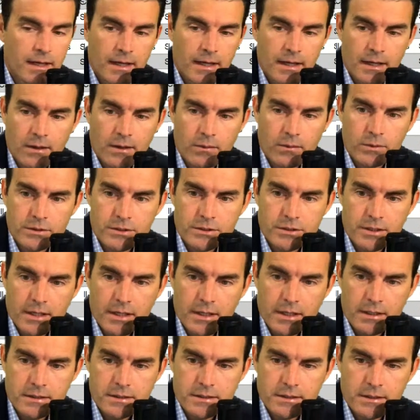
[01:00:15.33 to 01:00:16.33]
which
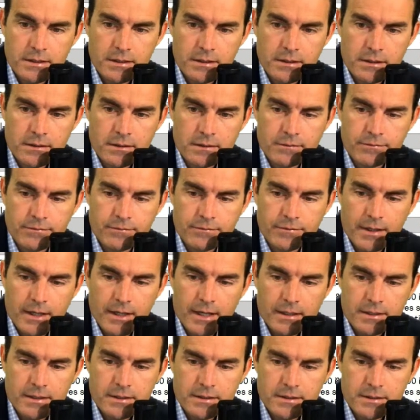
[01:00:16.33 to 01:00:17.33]
takes into
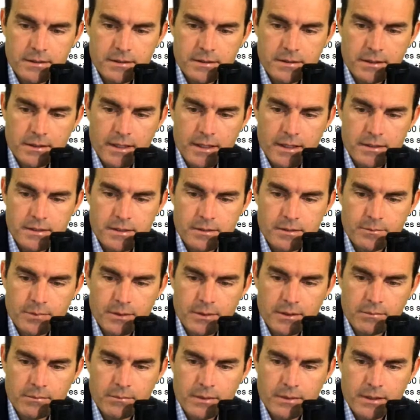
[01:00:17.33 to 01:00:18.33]
effect, it's the
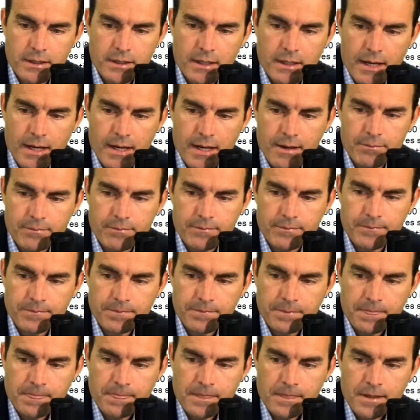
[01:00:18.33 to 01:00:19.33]
S&P mid-cap
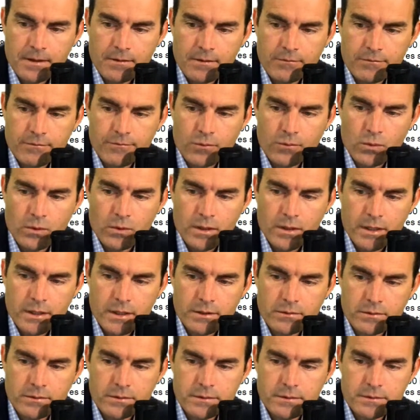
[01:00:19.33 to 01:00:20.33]

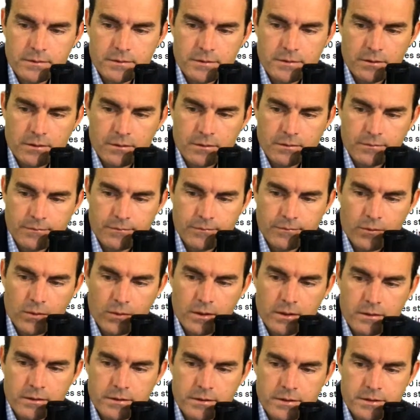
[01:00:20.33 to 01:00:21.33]
400, so
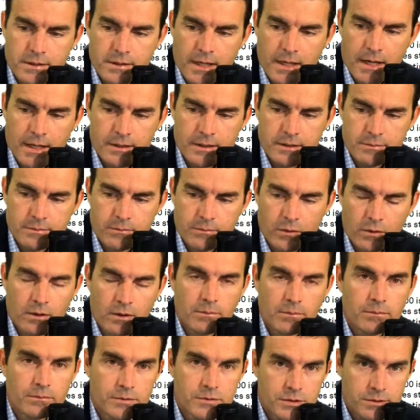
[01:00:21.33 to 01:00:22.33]
400 stocks,
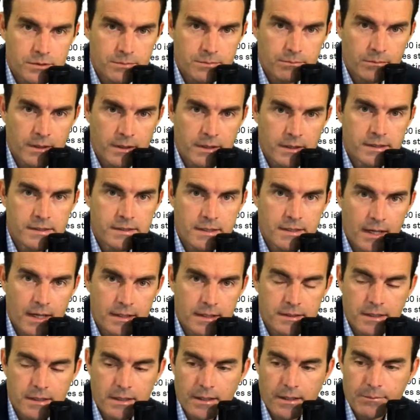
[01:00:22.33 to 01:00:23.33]
more
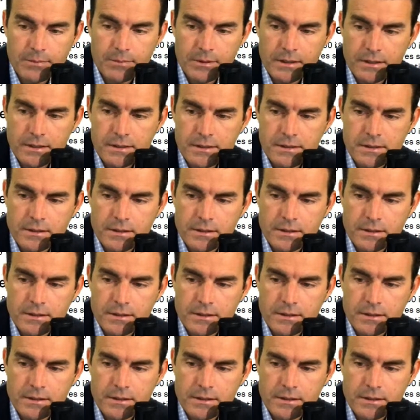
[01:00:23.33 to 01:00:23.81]
mid-sized companies.